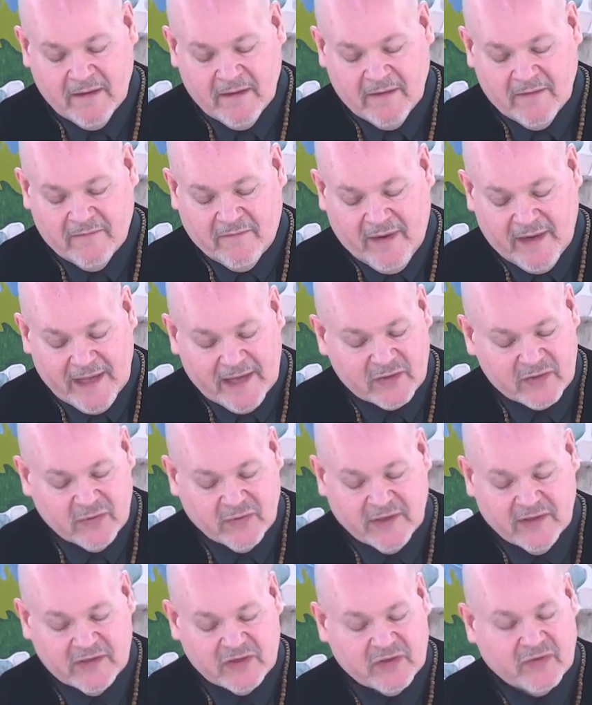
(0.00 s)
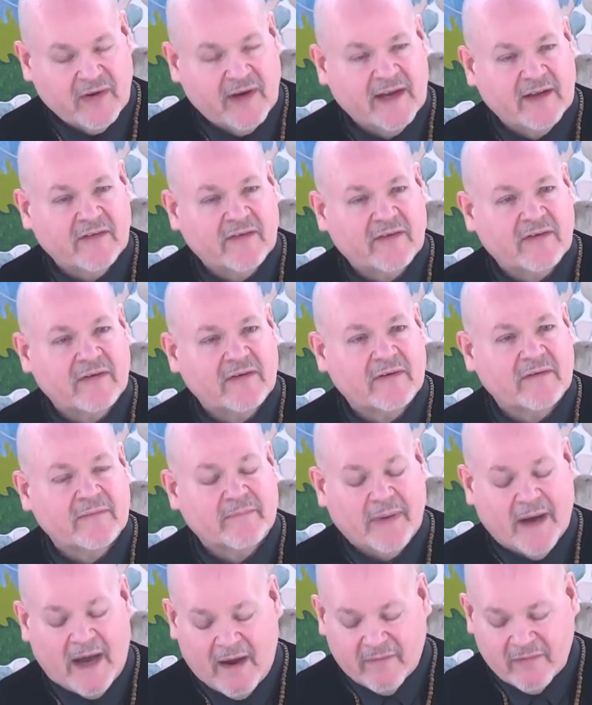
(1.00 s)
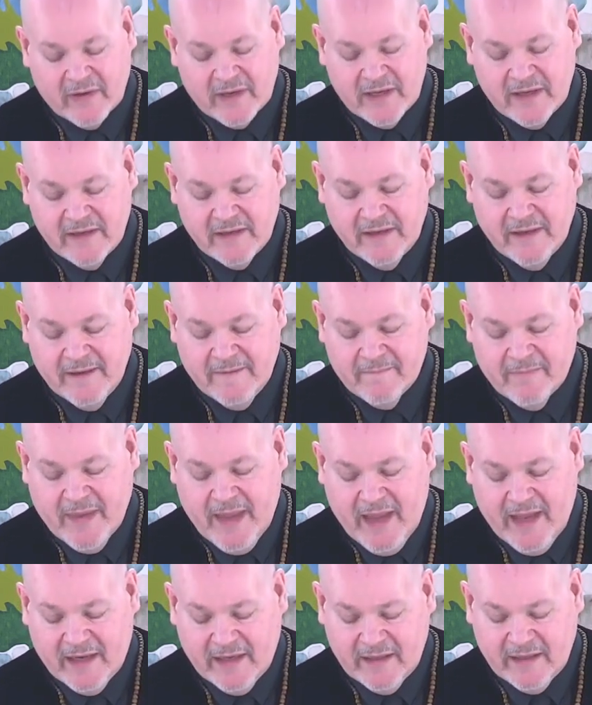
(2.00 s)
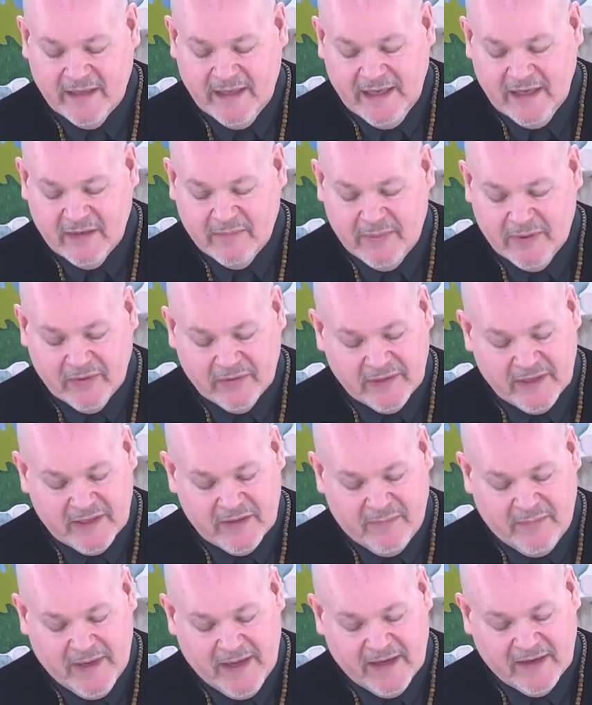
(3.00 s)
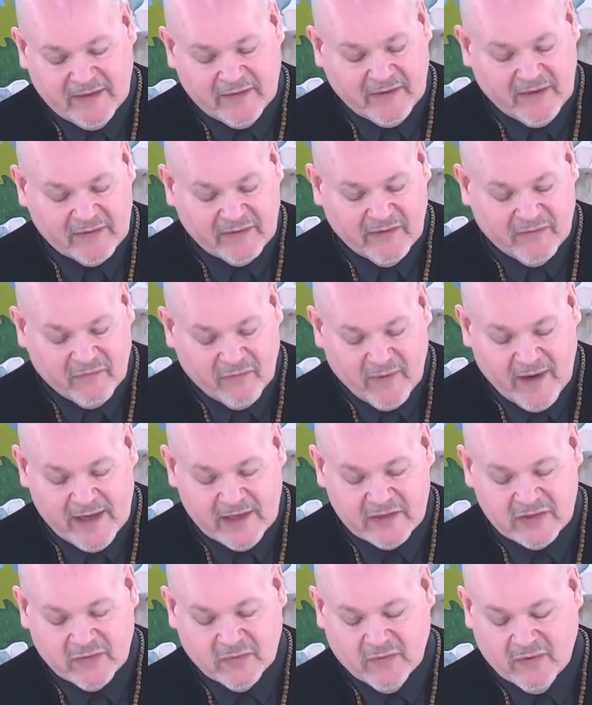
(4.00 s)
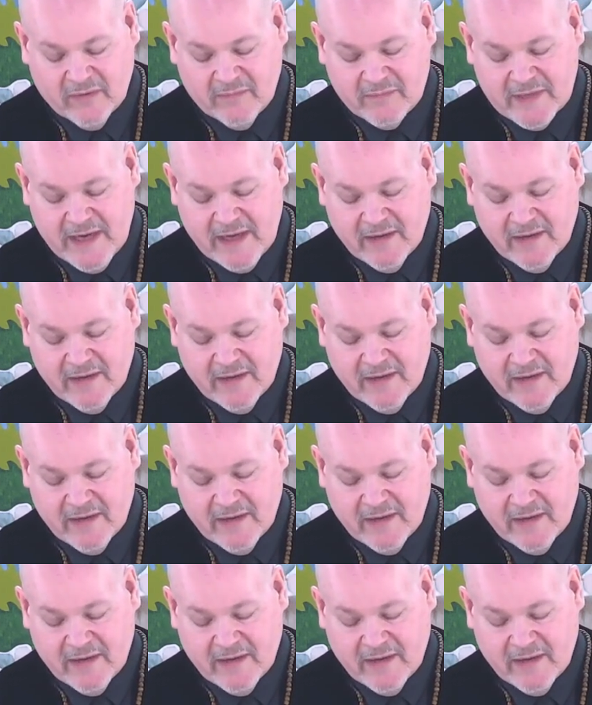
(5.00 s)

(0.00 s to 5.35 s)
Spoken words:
financial constraints, poverty, and an inability to pay excessive rent or obtain a